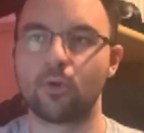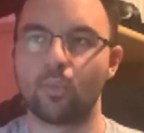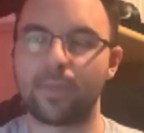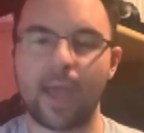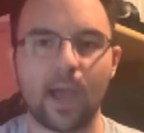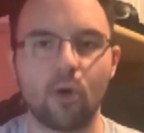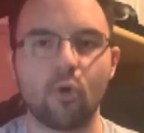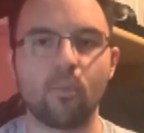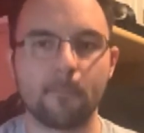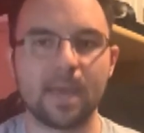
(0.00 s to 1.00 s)
with how
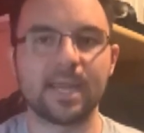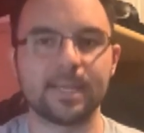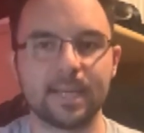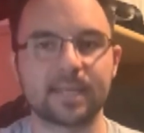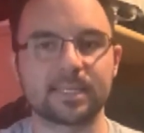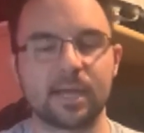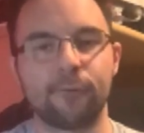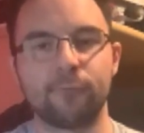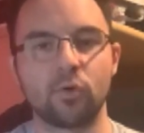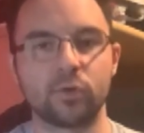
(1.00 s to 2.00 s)
many decks now
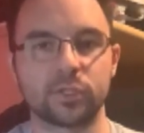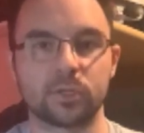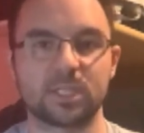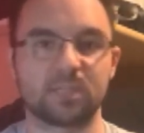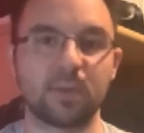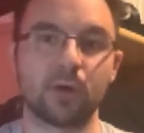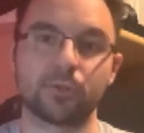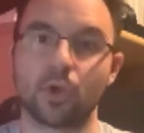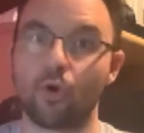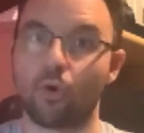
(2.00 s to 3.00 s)
focus on spells